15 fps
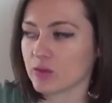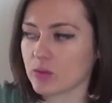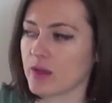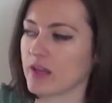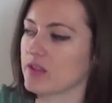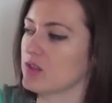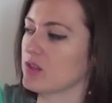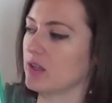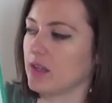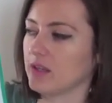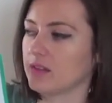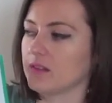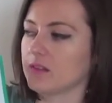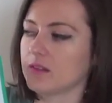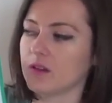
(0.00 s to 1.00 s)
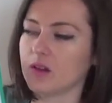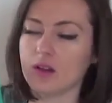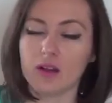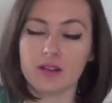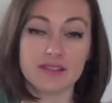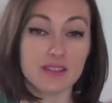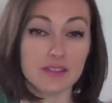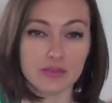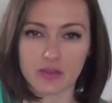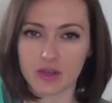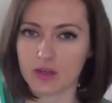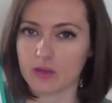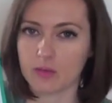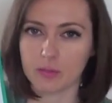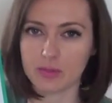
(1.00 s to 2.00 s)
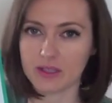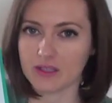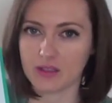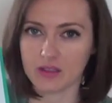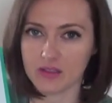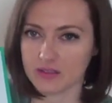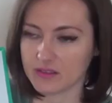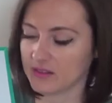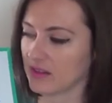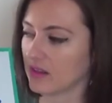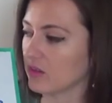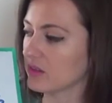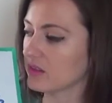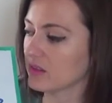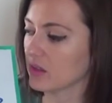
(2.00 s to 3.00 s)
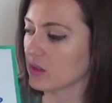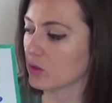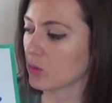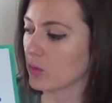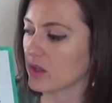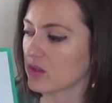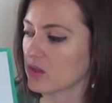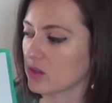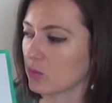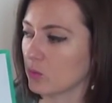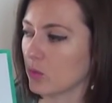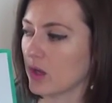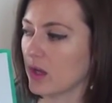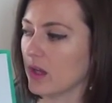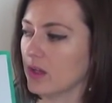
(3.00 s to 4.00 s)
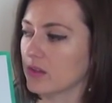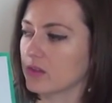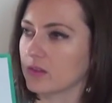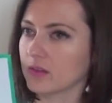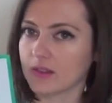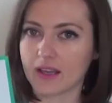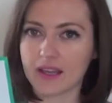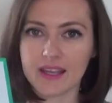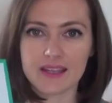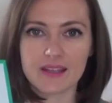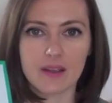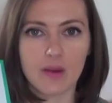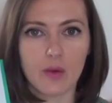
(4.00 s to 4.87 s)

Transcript: questions are different because there is no question word like